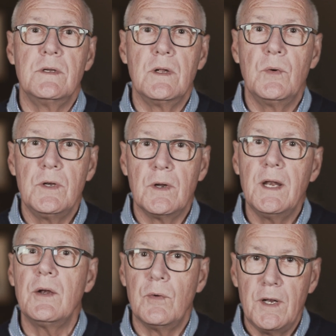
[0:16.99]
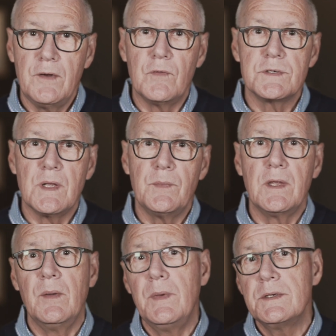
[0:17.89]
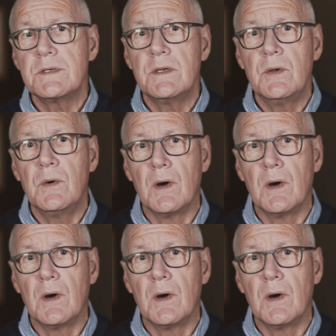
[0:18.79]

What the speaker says: You know, when you're getting ready for something, it means that you